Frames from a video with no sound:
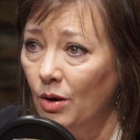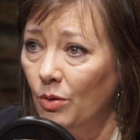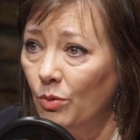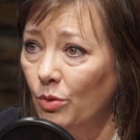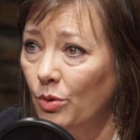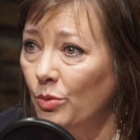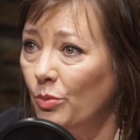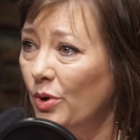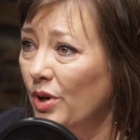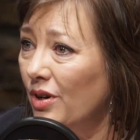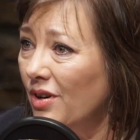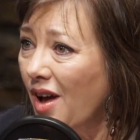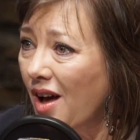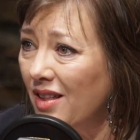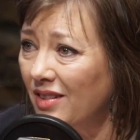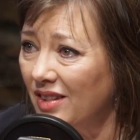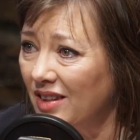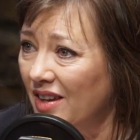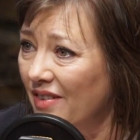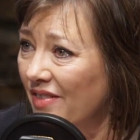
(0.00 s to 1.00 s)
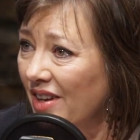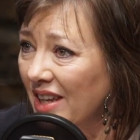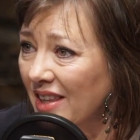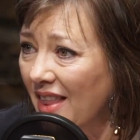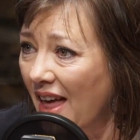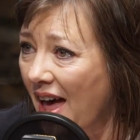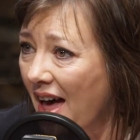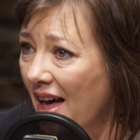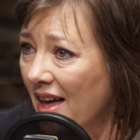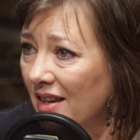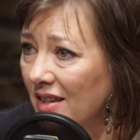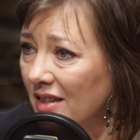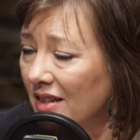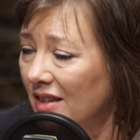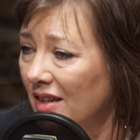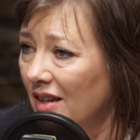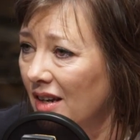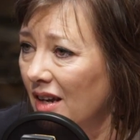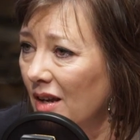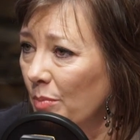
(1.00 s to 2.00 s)
When we're not living that
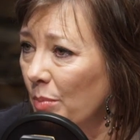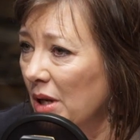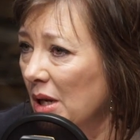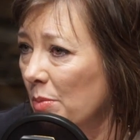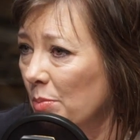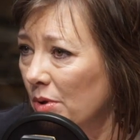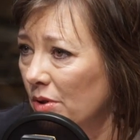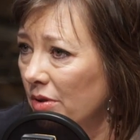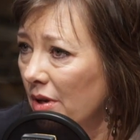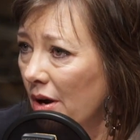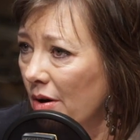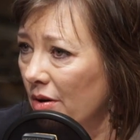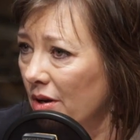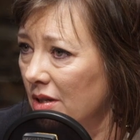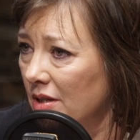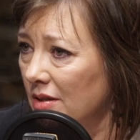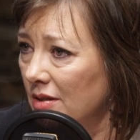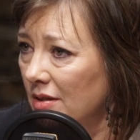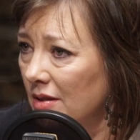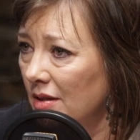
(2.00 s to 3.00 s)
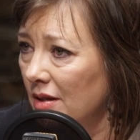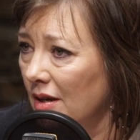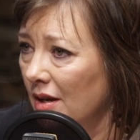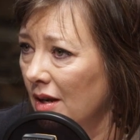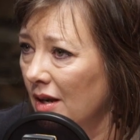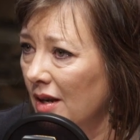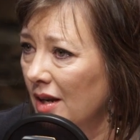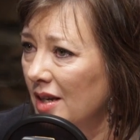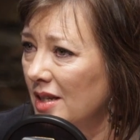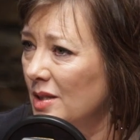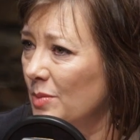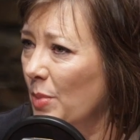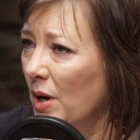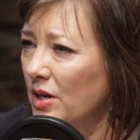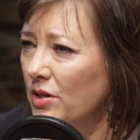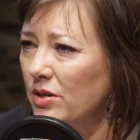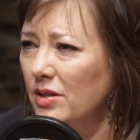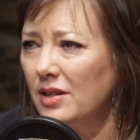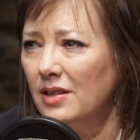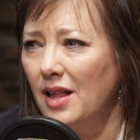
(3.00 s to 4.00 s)
and people know us,
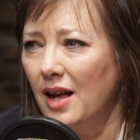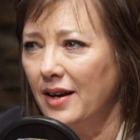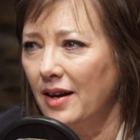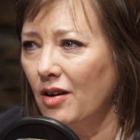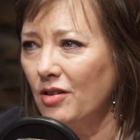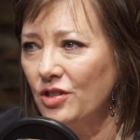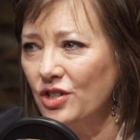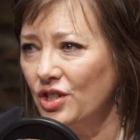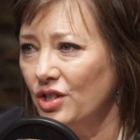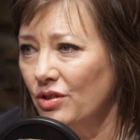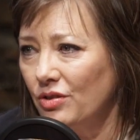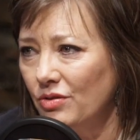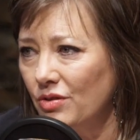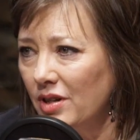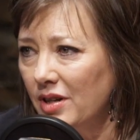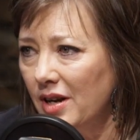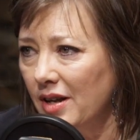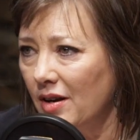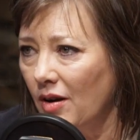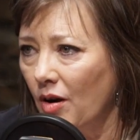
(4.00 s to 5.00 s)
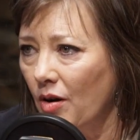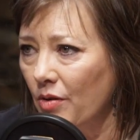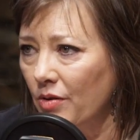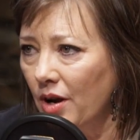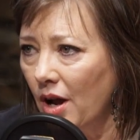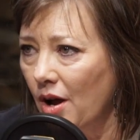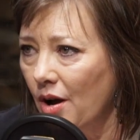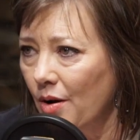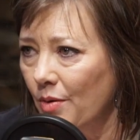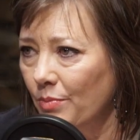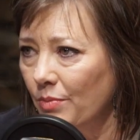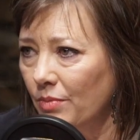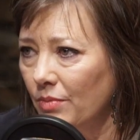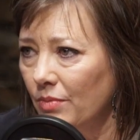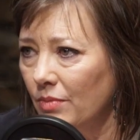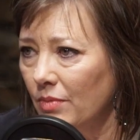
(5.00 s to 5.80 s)
especially like our children in our own home,